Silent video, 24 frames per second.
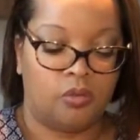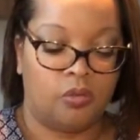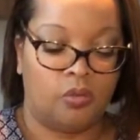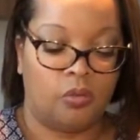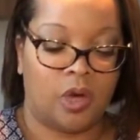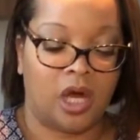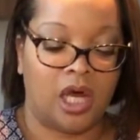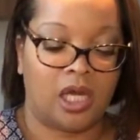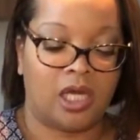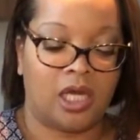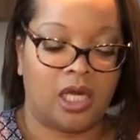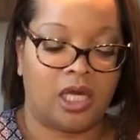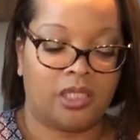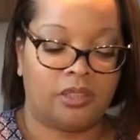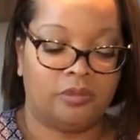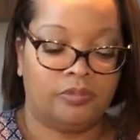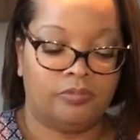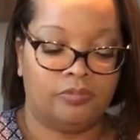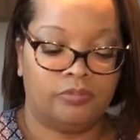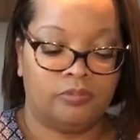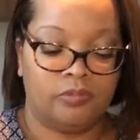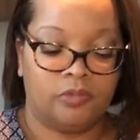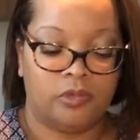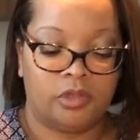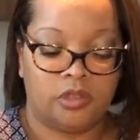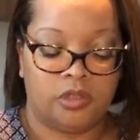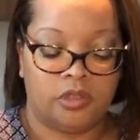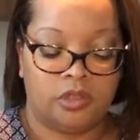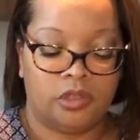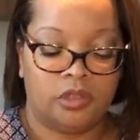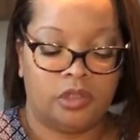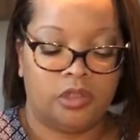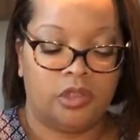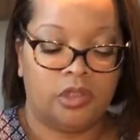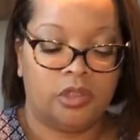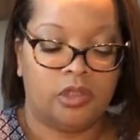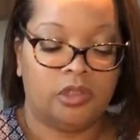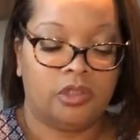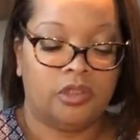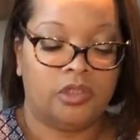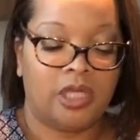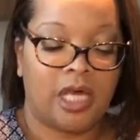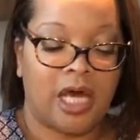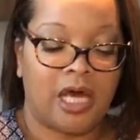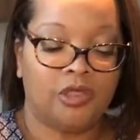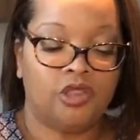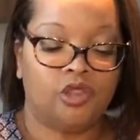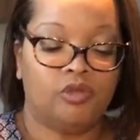Voila.
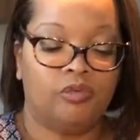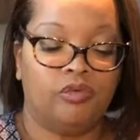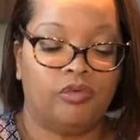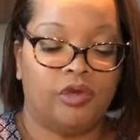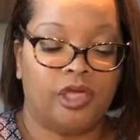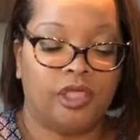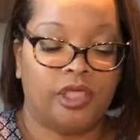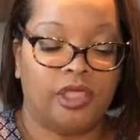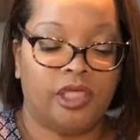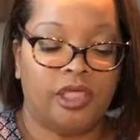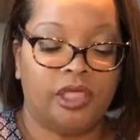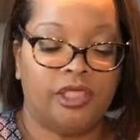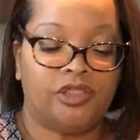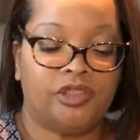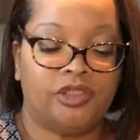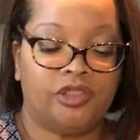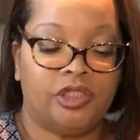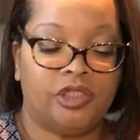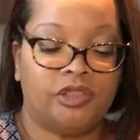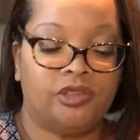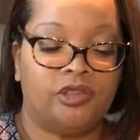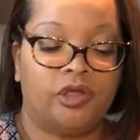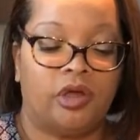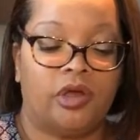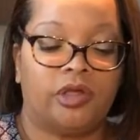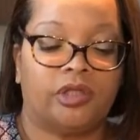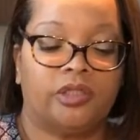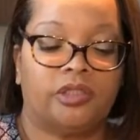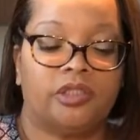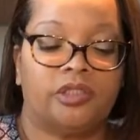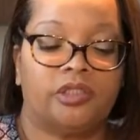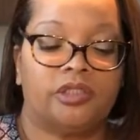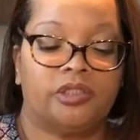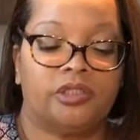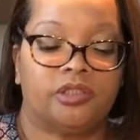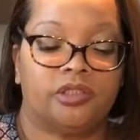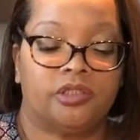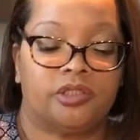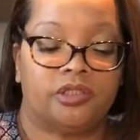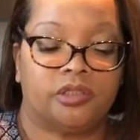Now you bring instant darkness